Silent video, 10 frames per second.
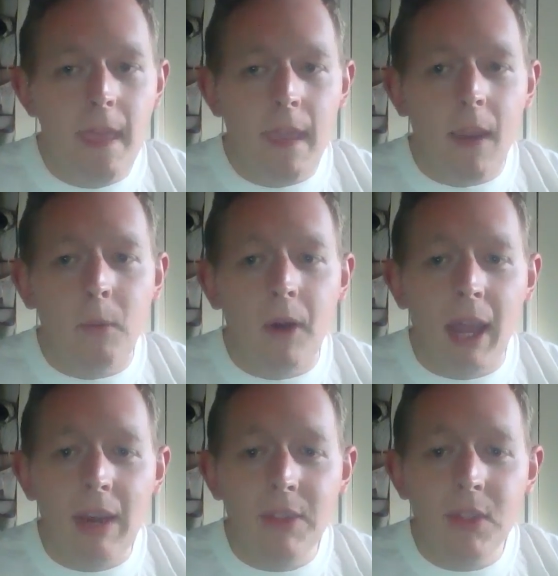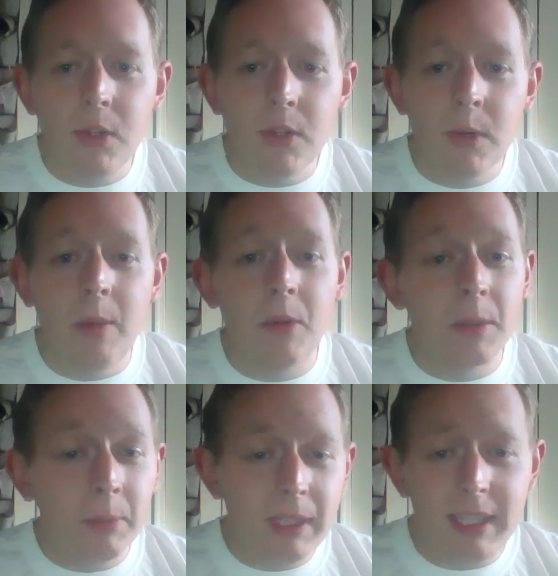While half the students were able to
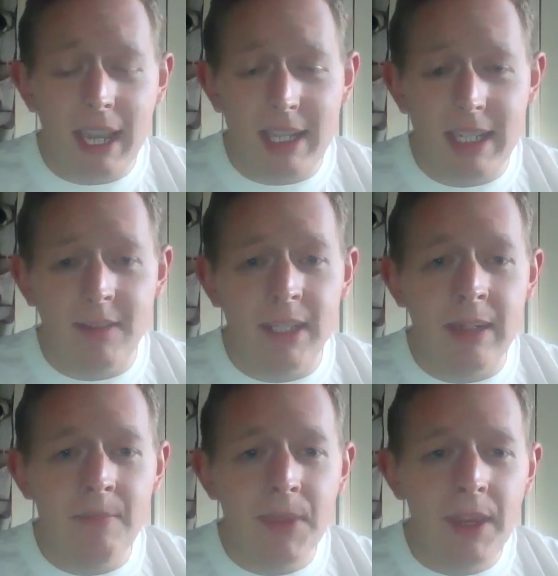complete the activity,